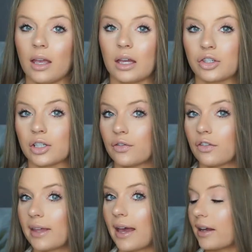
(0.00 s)
And just
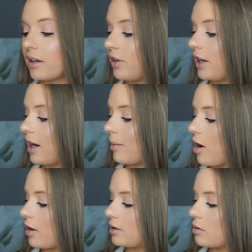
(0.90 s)
for the heck of it, I'm
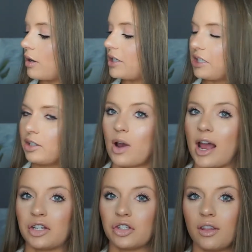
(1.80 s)
also going to
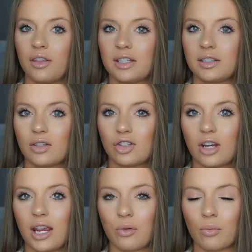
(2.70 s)
swatch this
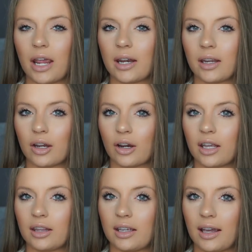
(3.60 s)
shade right here
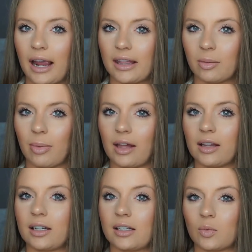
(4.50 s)
in the KYLIE
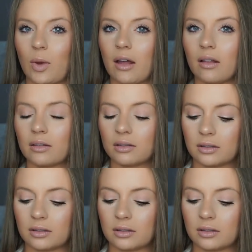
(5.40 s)
palette as well.